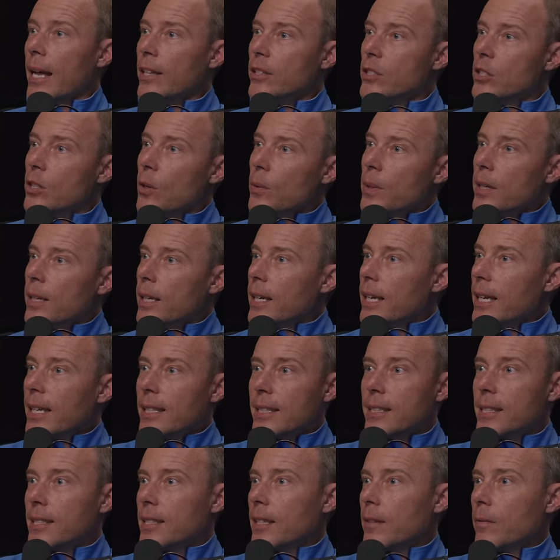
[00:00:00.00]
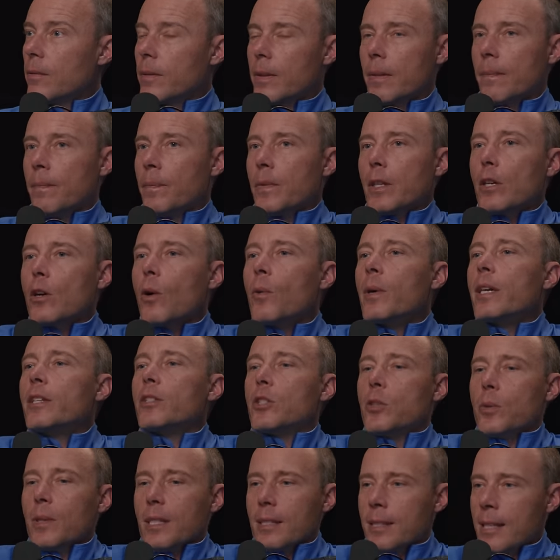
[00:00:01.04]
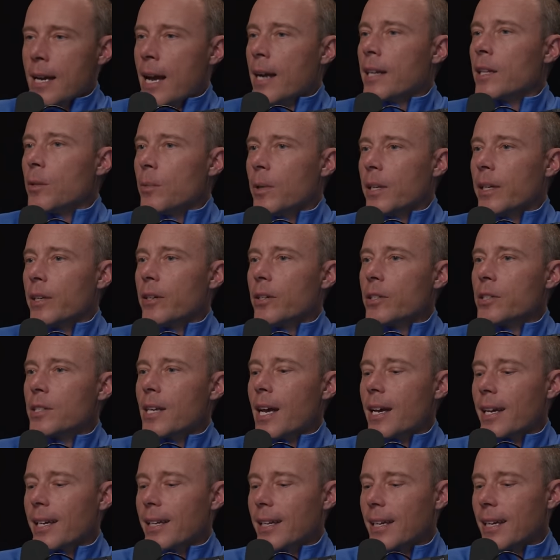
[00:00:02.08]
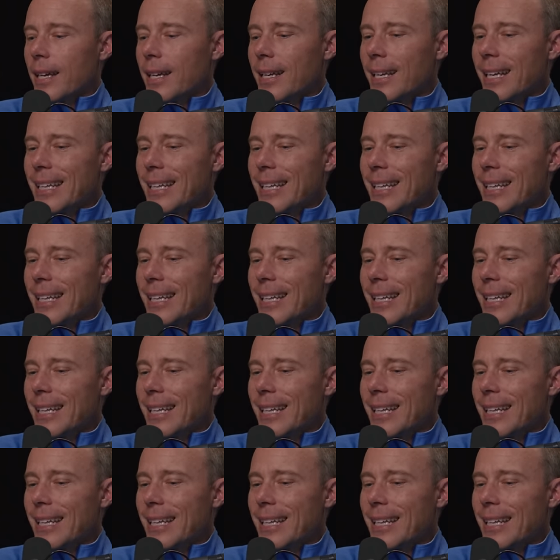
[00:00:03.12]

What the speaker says: And so it's going to exactly what you're saying.